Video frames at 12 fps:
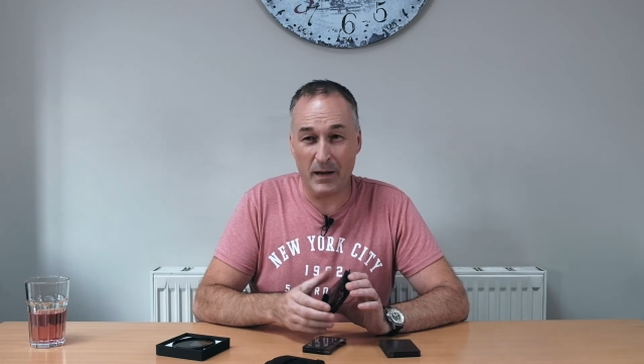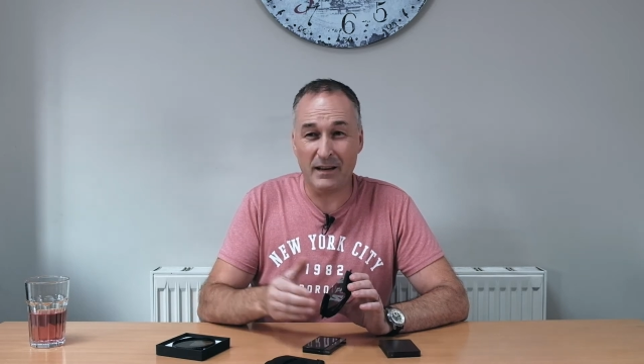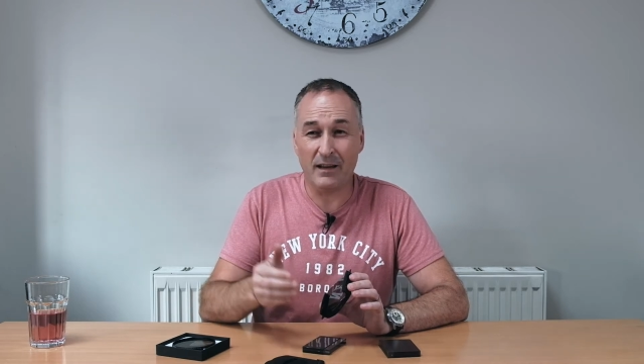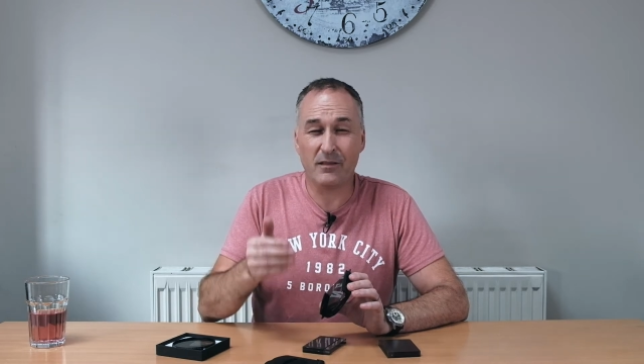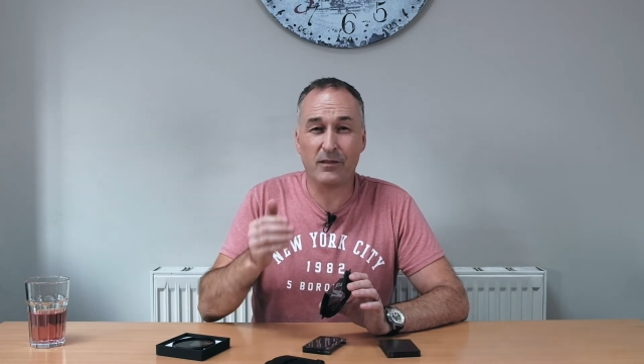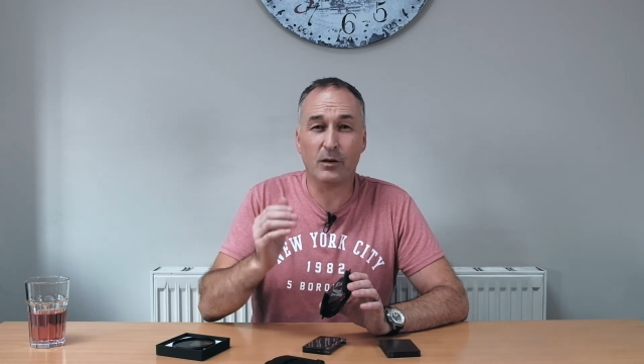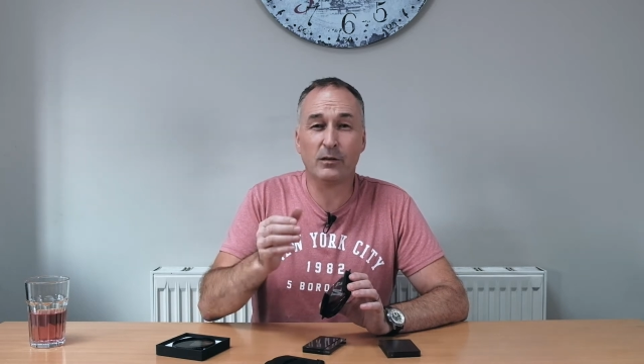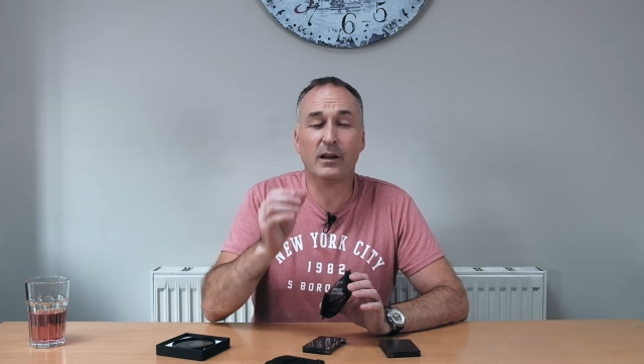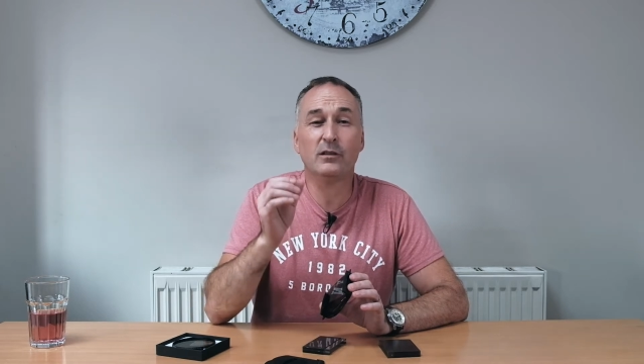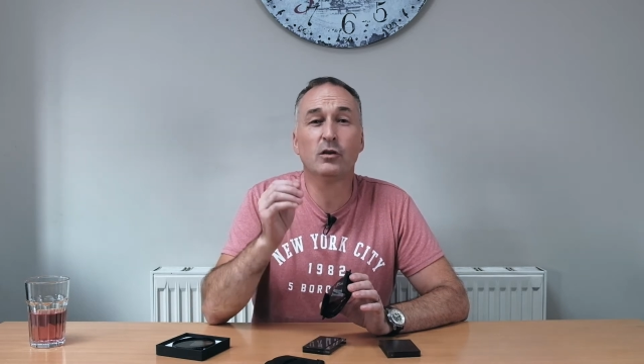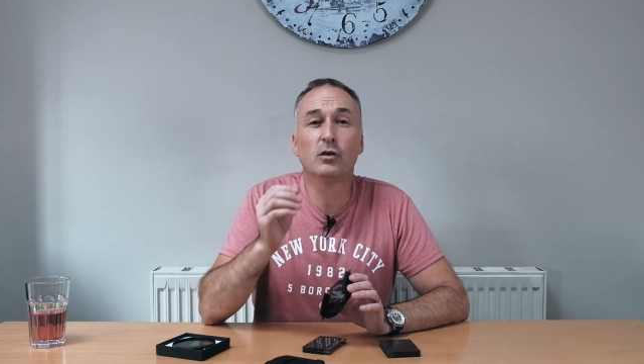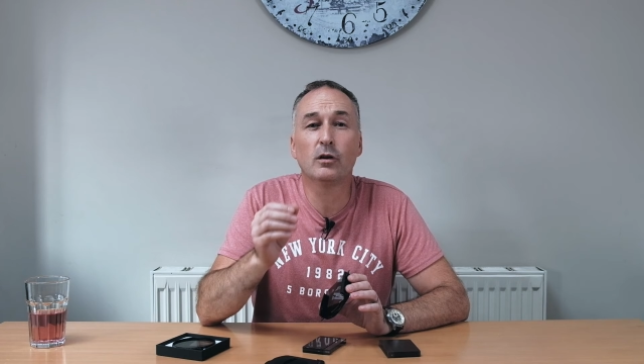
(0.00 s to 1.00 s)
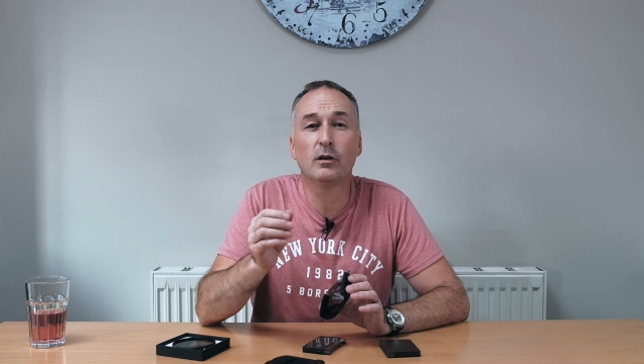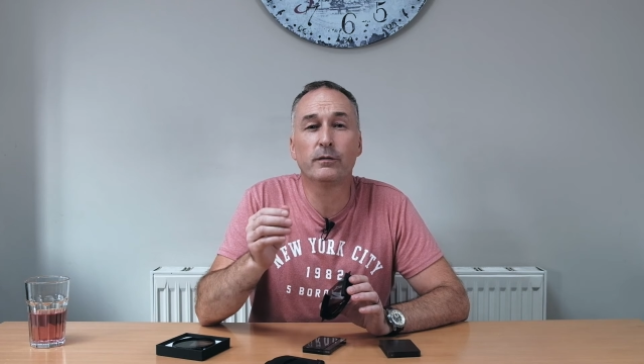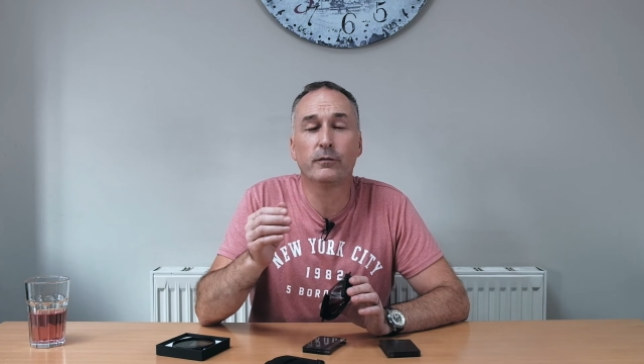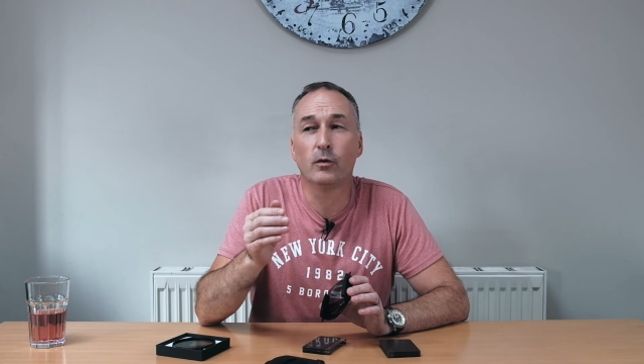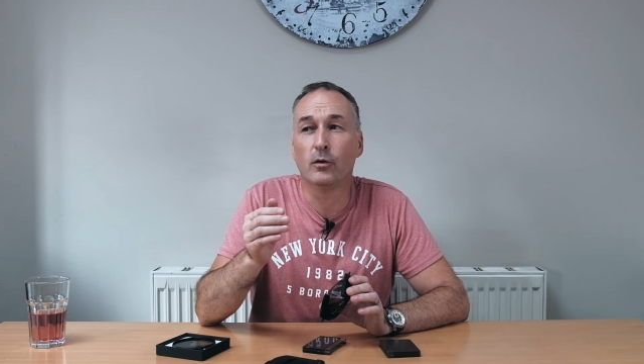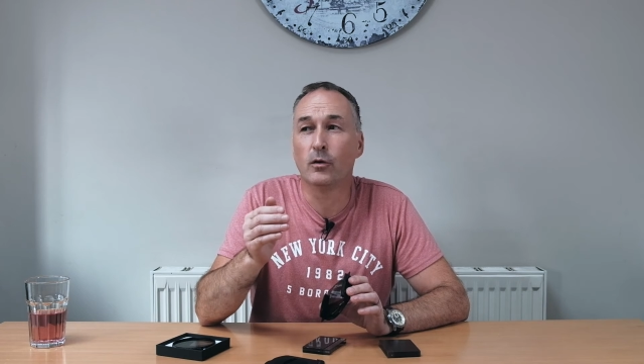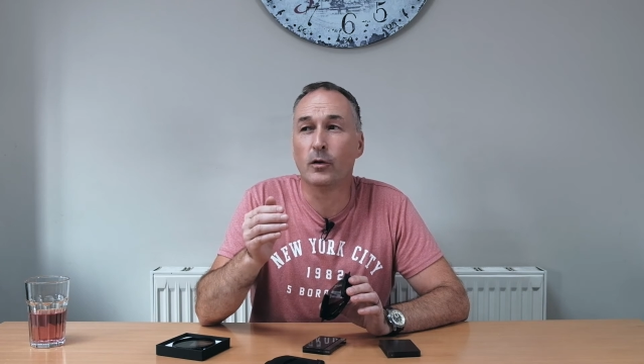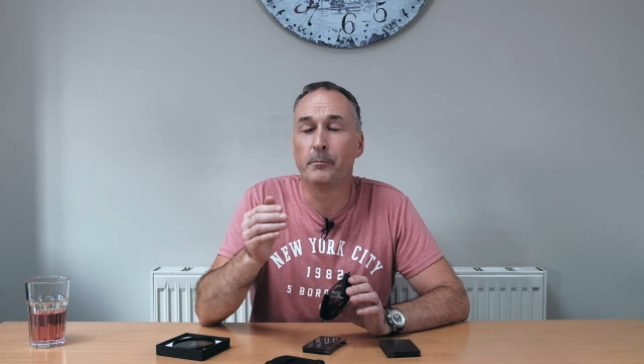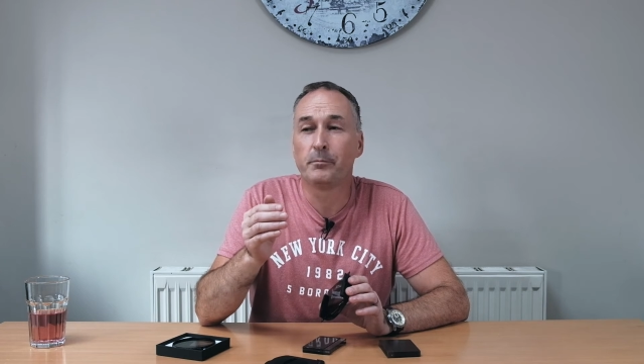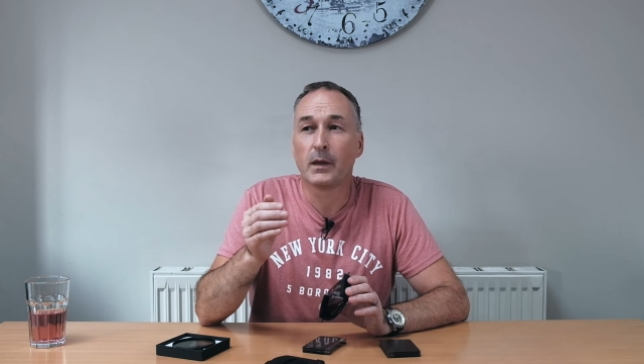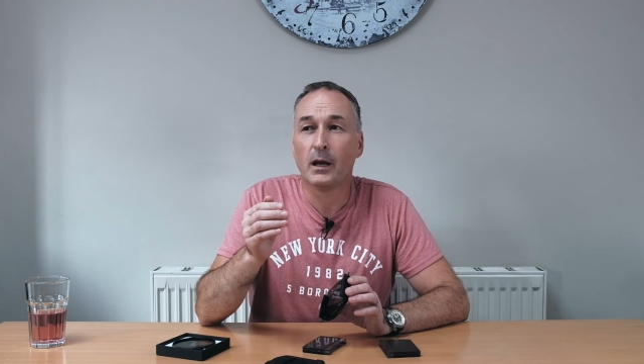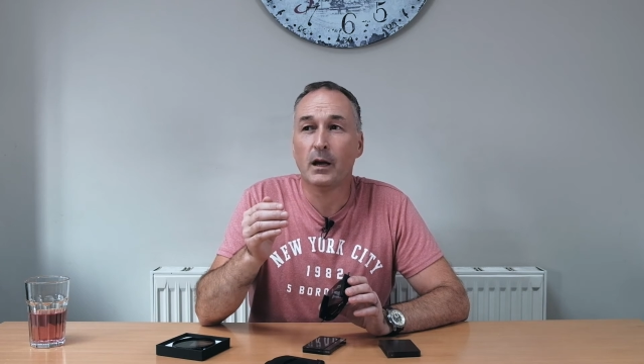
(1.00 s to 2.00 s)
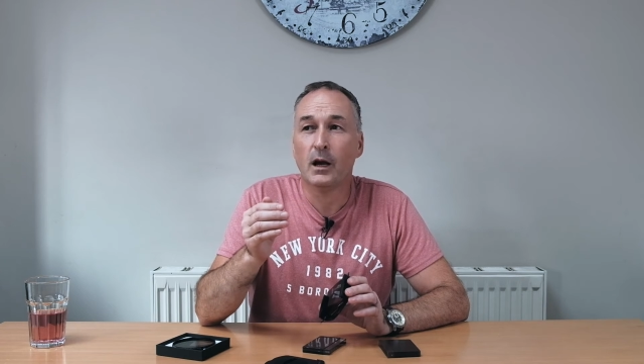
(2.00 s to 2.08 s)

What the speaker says: I mean, those things are good for